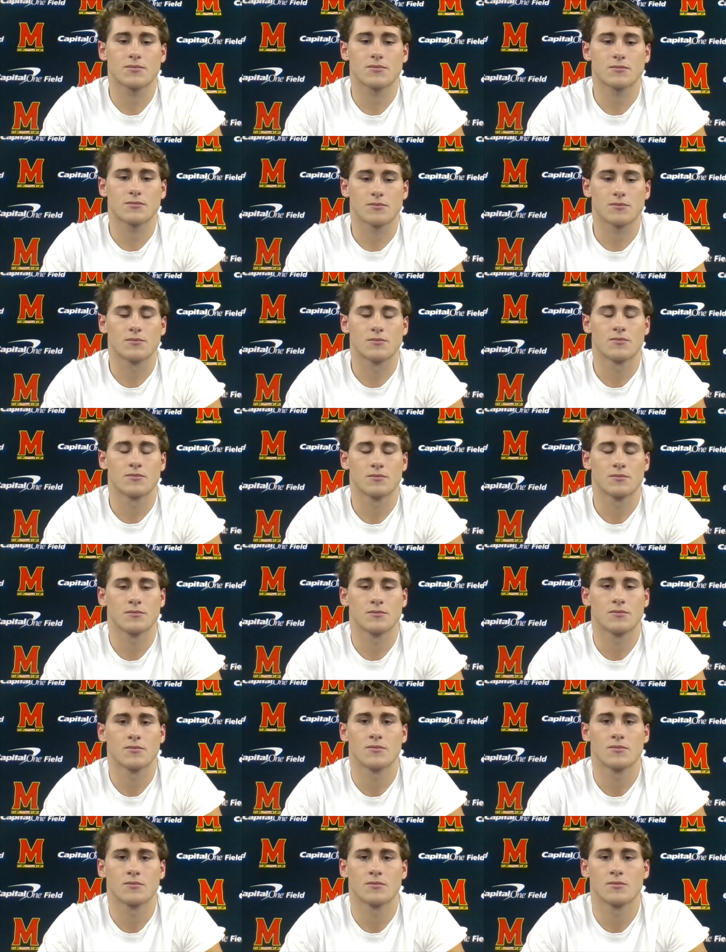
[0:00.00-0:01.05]

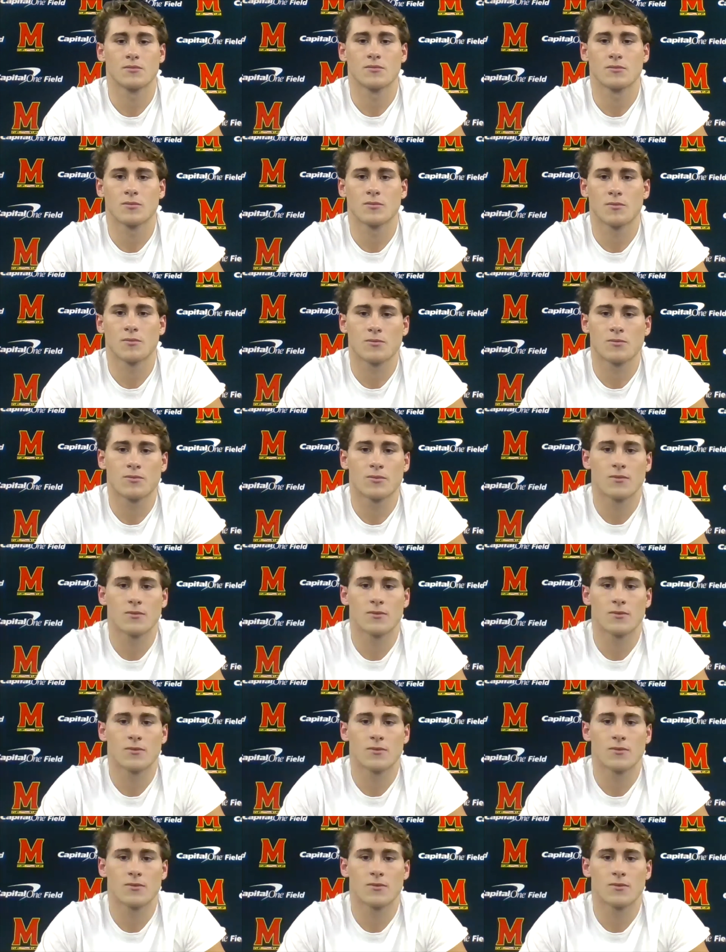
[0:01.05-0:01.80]
[no speech]